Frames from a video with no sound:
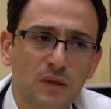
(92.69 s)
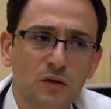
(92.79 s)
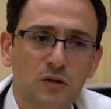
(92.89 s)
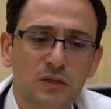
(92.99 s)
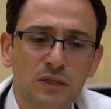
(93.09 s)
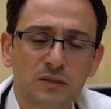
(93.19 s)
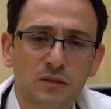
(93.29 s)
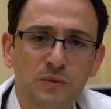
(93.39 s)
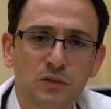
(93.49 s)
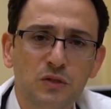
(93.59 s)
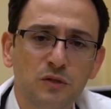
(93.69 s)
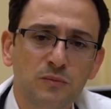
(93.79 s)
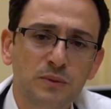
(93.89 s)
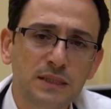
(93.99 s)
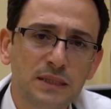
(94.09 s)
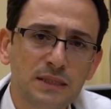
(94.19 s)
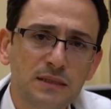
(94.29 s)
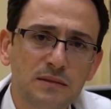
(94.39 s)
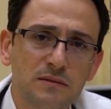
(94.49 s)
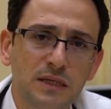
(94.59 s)
you can get some internal bleeding
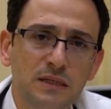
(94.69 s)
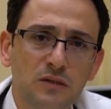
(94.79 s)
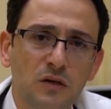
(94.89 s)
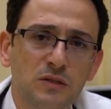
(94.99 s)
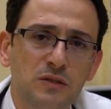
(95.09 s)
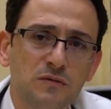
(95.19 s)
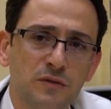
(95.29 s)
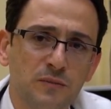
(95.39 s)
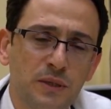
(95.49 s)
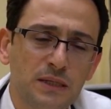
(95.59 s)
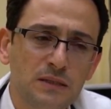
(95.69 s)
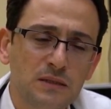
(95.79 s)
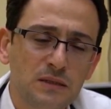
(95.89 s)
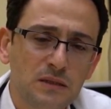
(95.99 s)
that can cause severe pain.